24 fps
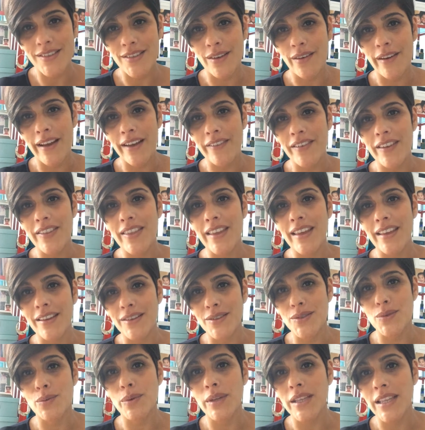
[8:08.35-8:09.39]
So everything
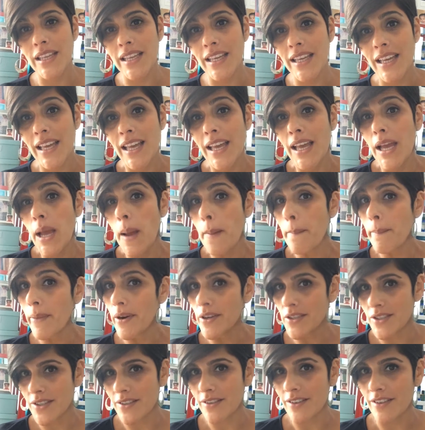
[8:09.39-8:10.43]
is really
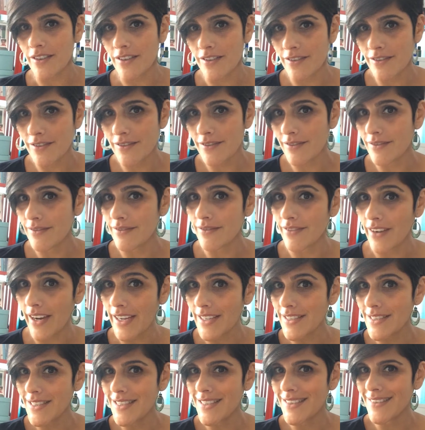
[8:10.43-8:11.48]
personal,
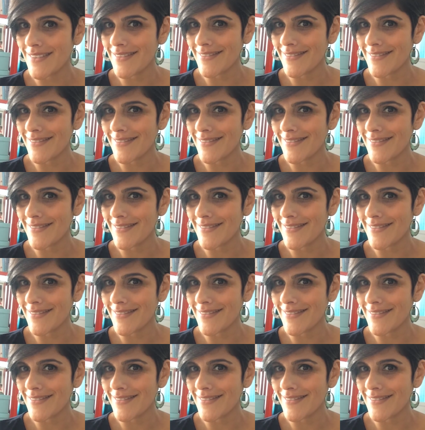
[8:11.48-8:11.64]
right?